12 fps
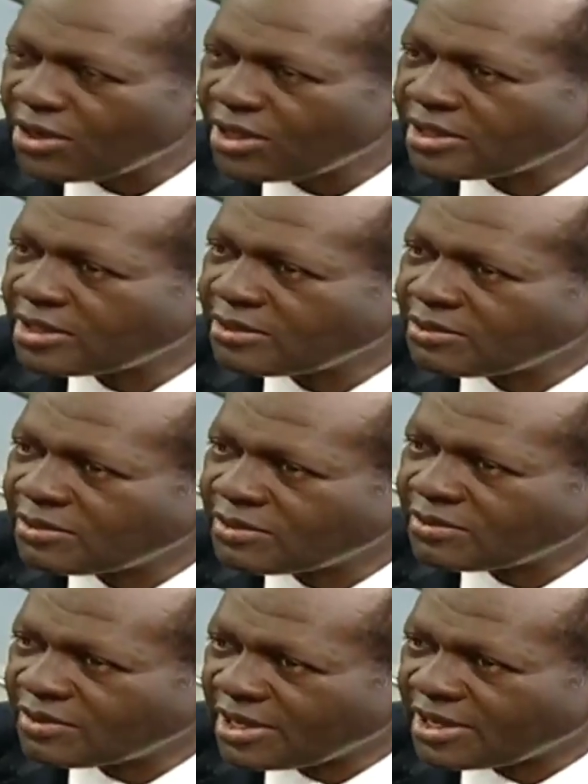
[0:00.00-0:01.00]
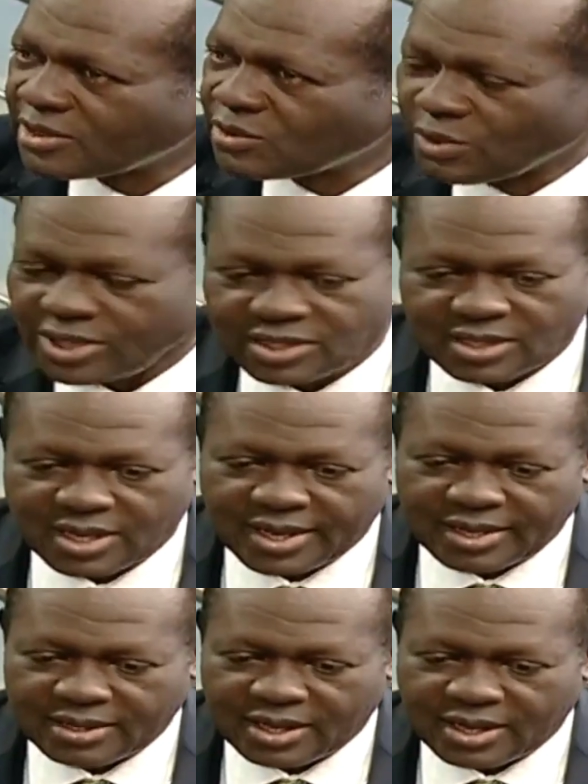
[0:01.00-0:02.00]
it in various ways,
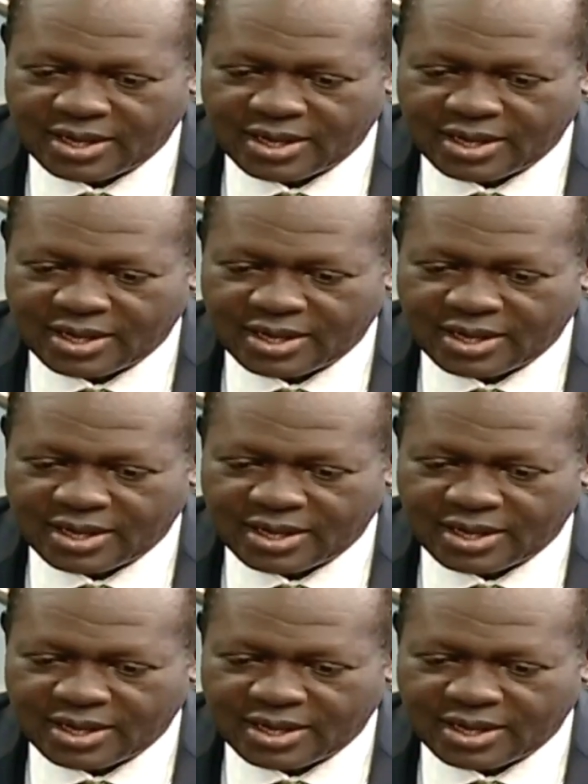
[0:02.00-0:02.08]
like